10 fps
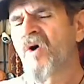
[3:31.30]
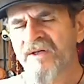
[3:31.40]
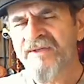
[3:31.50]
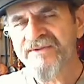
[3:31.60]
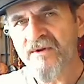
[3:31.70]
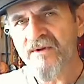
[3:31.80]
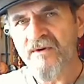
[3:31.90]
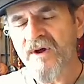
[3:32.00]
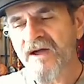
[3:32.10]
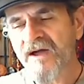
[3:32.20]

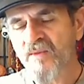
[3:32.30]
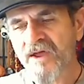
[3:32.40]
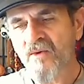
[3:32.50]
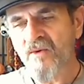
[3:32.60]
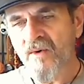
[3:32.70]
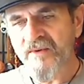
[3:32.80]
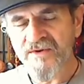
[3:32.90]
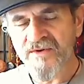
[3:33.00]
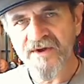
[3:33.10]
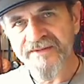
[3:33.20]
Also, when I go
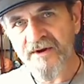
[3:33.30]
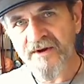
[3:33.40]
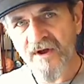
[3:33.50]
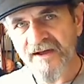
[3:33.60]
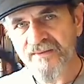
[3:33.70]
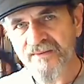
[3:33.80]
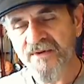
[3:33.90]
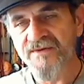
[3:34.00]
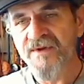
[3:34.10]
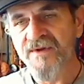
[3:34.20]
over and look at their
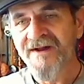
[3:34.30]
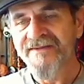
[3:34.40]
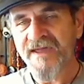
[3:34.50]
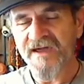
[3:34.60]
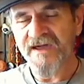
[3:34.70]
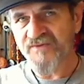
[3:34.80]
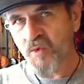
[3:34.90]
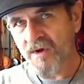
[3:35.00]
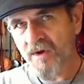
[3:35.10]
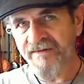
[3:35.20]
auctions, they have
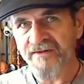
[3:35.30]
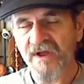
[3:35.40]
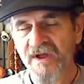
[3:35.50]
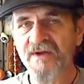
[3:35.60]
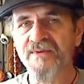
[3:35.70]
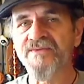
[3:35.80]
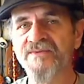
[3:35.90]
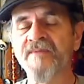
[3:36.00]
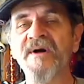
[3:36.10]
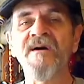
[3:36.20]
12 other
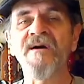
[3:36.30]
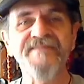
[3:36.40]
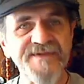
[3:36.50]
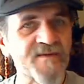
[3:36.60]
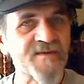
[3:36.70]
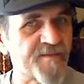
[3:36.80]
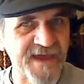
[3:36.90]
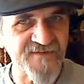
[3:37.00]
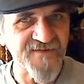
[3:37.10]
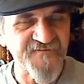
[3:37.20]
auctions up of the double
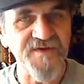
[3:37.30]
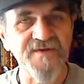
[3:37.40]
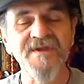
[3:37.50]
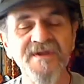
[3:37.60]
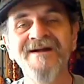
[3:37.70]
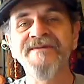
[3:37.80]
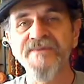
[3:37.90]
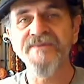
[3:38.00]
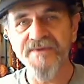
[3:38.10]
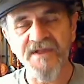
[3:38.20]
pan flute
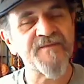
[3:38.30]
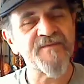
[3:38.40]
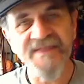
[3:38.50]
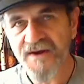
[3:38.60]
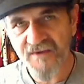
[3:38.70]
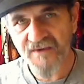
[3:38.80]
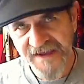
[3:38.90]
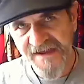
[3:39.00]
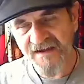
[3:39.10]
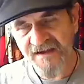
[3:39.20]
that they're telling me they don't
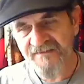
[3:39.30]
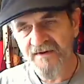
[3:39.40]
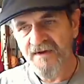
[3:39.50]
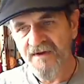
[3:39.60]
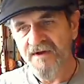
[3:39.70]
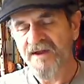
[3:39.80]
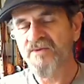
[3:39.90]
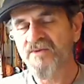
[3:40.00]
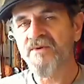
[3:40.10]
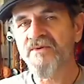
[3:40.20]
have.
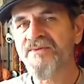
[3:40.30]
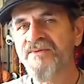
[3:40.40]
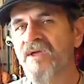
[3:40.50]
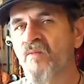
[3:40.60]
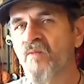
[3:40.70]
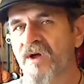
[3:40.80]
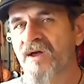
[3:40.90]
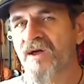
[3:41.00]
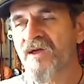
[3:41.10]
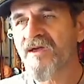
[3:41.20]
I don't understand
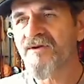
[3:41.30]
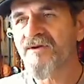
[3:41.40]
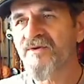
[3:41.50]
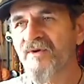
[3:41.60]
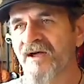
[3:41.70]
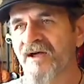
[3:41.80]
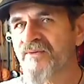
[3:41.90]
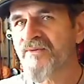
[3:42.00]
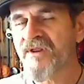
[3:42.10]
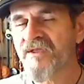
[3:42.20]
why you're
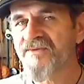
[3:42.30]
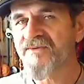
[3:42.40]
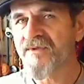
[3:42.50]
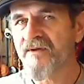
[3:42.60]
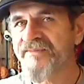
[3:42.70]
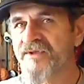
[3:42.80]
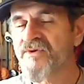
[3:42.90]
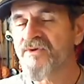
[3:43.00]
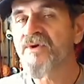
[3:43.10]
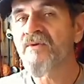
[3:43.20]
auctioning stuff
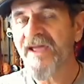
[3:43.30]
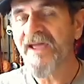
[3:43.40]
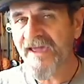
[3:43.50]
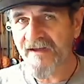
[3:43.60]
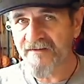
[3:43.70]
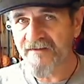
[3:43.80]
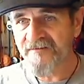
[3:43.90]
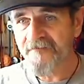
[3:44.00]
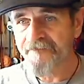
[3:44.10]
that you don't have.